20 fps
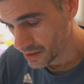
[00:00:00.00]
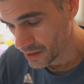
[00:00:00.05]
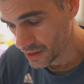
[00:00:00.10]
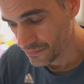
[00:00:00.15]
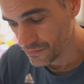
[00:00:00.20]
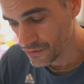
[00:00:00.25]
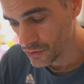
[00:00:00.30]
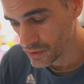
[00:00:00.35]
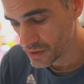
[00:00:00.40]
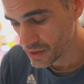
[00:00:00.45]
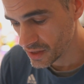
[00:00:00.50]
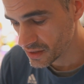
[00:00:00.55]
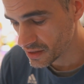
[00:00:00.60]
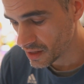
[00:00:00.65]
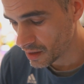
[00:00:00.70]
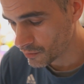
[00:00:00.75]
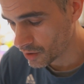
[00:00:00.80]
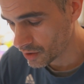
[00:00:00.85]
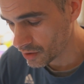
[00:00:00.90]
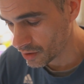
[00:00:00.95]
If you see
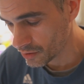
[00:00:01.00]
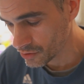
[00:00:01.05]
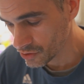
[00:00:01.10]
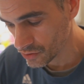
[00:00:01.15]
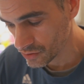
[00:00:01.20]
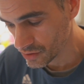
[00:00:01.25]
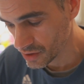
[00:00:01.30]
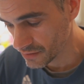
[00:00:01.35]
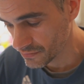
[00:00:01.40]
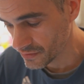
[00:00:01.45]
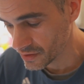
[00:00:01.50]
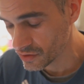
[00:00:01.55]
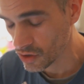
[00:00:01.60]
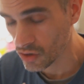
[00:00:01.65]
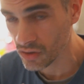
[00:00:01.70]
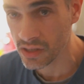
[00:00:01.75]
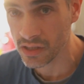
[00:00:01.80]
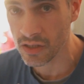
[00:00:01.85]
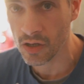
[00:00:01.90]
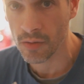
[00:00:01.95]
someone on your TV
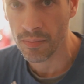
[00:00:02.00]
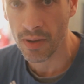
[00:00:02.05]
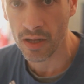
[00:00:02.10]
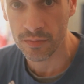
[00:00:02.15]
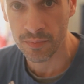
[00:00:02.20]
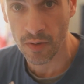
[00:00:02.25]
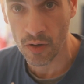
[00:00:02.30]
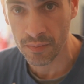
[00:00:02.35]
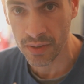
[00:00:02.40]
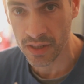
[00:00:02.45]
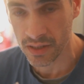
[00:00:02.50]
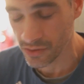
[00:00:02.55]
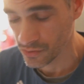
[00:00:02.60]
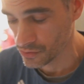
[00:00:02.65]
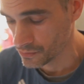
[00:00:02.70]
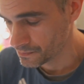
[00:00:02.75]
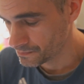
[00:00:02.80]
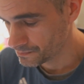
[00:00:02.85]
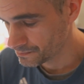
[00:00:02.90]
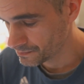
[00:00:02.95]
talking about bombing you,
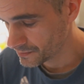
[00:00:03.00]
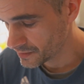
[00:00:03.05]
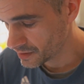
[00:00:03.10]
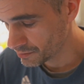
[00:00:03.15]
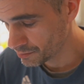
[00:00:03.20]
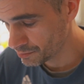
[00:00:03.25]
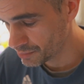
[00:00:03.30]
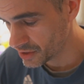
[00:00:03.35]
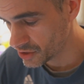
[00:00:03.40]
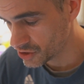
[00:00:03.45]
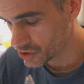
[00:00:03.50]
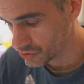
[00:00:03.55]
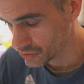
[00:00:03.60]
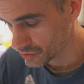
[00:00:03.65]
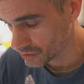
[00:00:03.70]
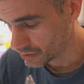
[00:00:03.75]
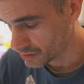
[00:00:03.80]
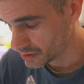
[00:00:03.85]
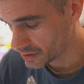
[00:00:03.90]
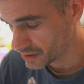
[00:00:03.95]
be
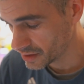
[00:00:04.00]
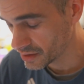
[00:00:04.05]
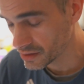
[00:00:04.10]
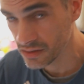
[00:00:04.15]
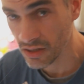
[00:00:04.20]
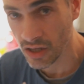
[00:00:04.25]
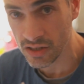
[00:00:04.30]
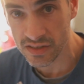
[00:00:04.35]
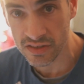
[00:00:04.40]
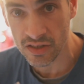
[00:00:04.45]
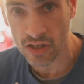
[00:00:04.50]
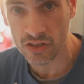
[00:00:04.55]
sure it does